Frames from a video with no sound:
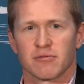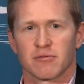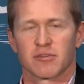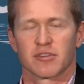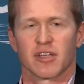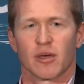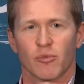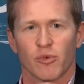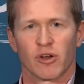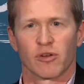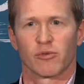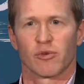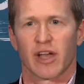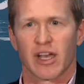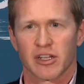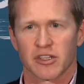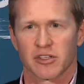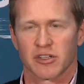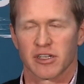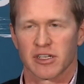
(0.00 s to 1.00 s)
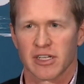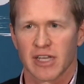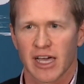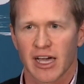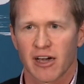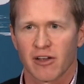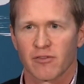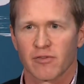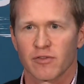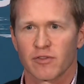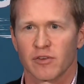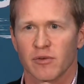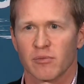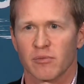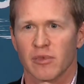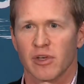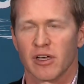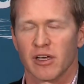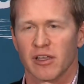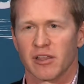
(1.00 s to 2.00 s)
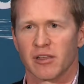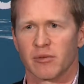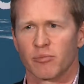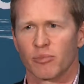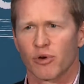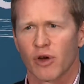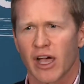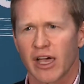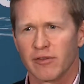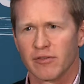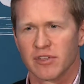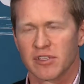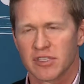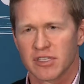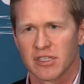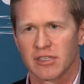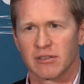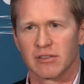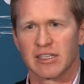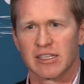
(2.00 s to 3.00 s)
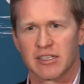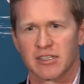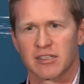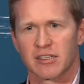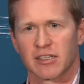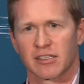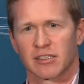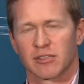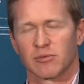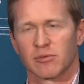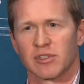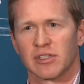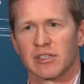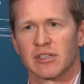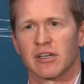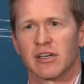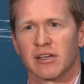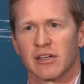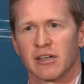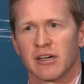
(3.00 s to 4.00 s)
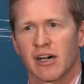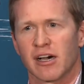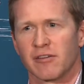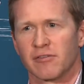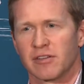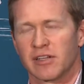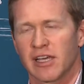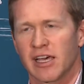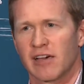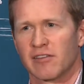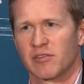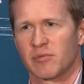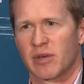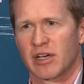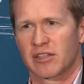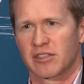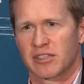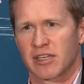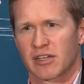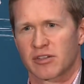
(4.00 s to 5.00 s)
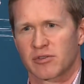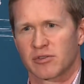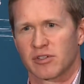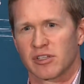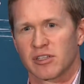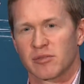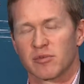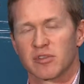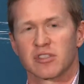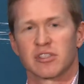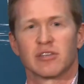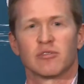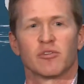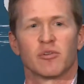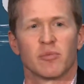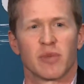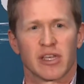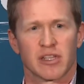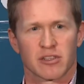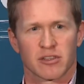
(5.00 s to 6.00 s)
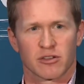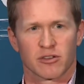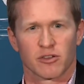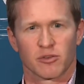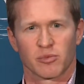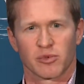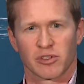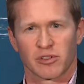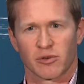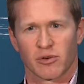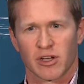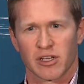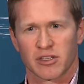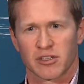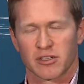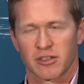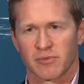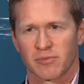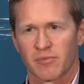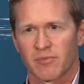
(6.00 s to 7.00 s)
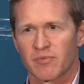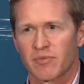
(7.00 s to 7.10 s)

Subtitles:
somewhat ratcheted down from the privacy instinct that we often have about sexual intimacy, remains an open question.